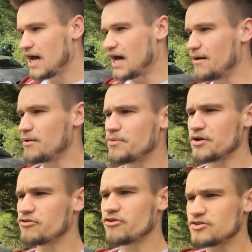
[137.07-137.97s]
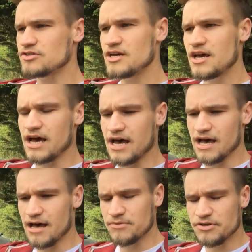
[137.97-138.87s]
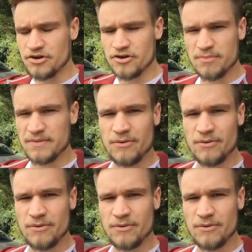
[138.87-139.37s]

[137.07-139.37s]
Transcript: but across Europe